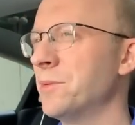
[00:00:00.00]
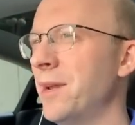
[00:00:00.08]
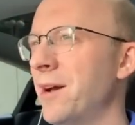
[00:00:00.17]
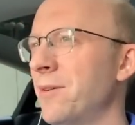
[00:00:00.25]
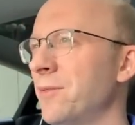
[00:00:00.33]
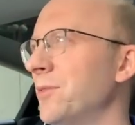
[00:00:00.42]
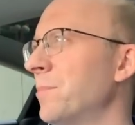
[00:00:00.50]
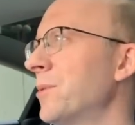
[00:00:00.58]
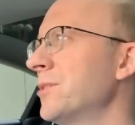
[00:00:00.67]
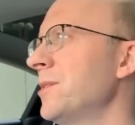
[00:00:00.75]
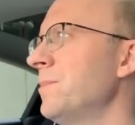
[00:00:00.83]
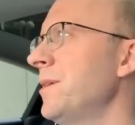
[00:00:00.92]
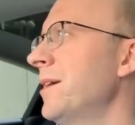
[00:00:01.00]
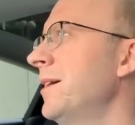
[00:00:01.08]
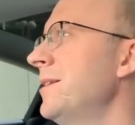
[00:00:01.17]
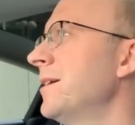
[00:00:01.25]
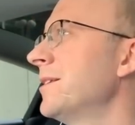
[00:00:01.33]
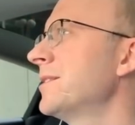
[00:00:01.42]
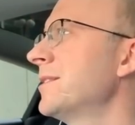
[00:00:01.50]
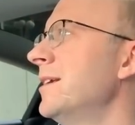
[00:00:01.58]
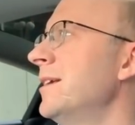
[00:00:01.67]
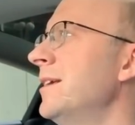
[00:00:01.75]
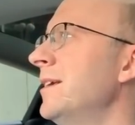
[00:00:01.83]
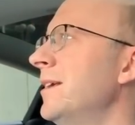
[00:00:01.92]
So now the person behind
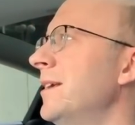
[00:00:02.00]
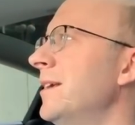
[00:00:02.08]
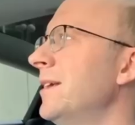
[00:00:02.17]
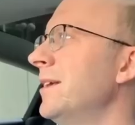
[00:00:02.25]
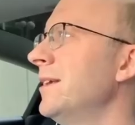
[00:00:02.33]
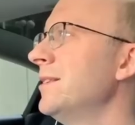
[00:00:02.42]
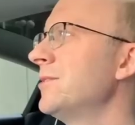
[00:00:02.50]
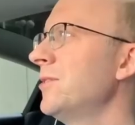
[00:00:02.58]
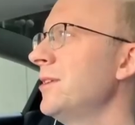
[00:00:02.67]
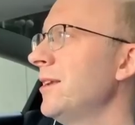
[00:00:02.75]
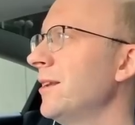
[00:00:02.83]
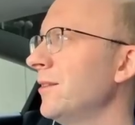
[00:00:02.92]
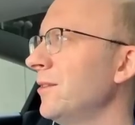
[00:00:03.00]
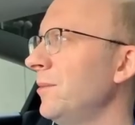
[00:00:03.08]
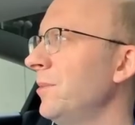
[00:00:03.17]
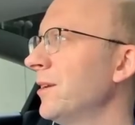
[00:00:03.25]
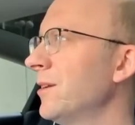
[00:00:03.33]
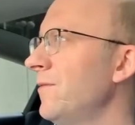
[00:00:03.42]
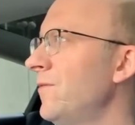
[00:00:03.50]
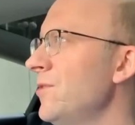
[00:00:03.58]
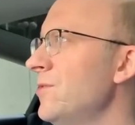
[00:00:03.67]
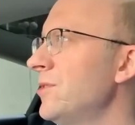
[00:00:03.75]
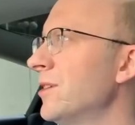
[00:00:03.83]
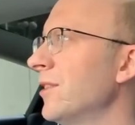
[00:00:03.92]
us is going to get a little bit
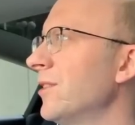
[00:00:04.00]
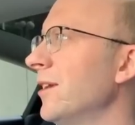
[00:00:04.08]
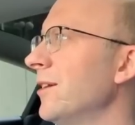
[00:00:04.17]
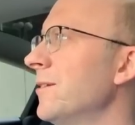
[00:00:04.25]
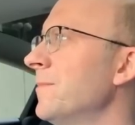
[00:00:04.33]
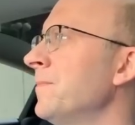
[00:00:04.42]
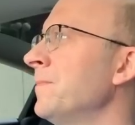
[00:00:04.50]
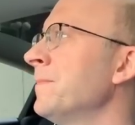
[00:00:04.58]
confused, I think.